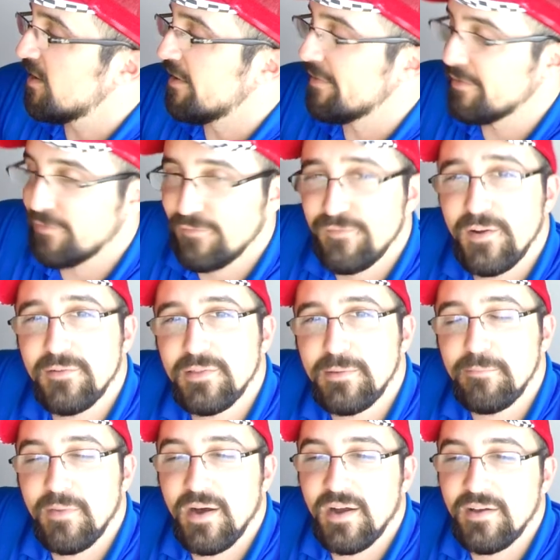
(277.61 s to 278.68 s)
They're fairly
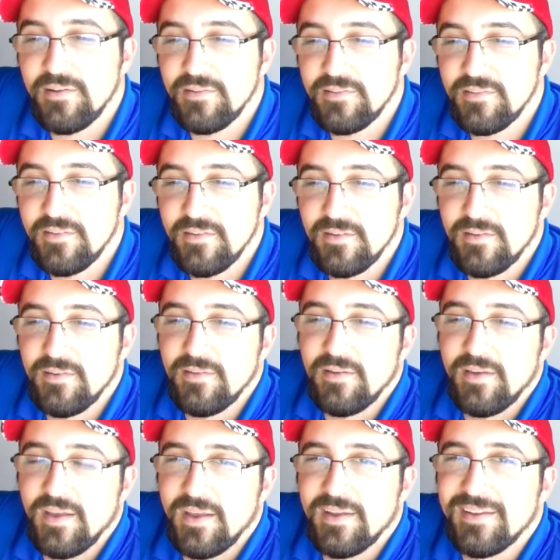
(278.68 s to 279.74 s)
mild,
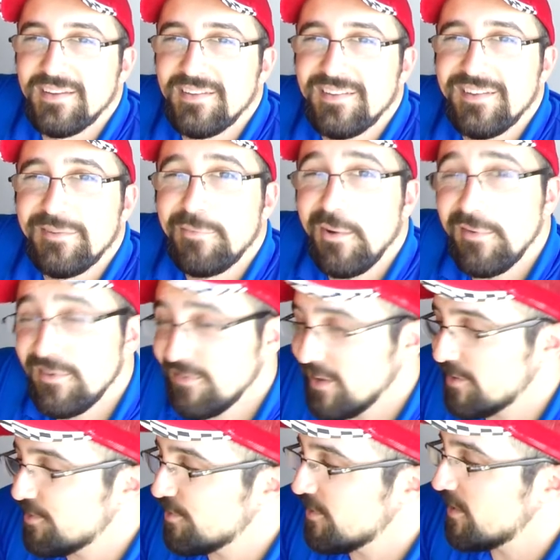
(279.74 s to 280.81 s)
and probably
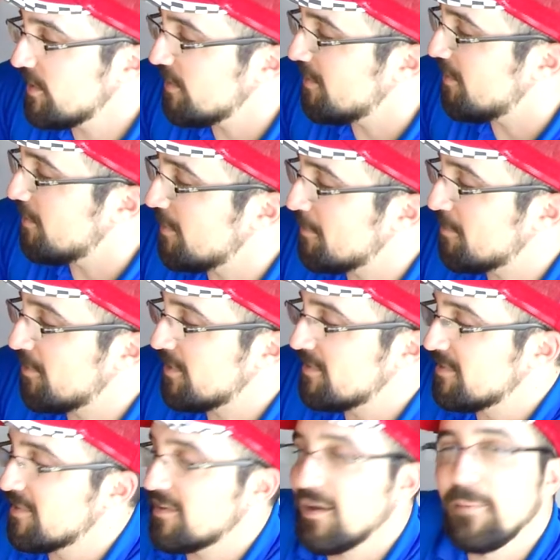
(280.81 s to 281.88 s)
eventually I'll upgrade
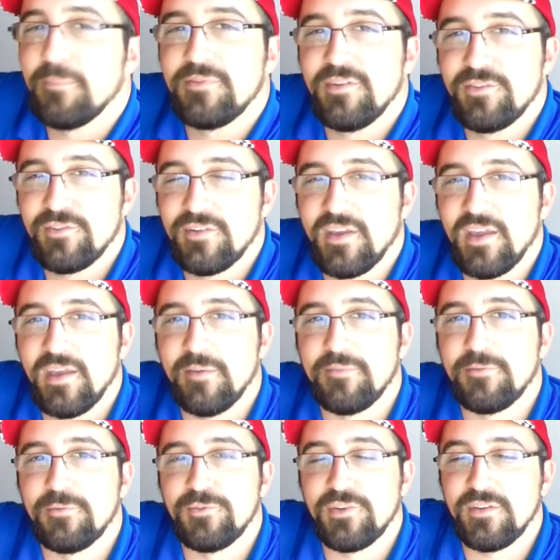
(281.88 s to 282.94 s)
to the competition
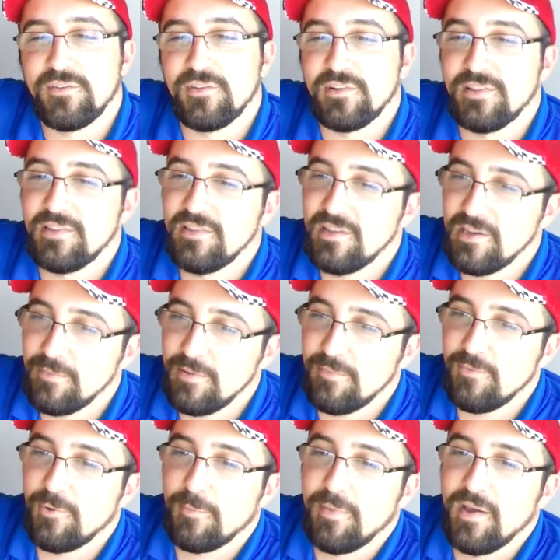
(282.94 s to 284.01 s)
cams, which gets you a little bit
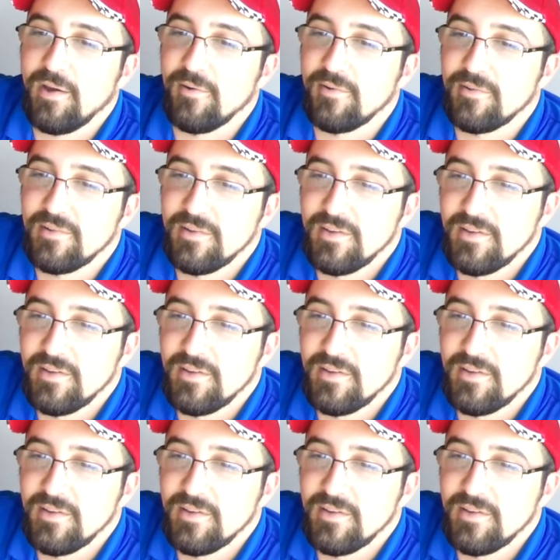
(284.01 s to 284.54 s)
more power.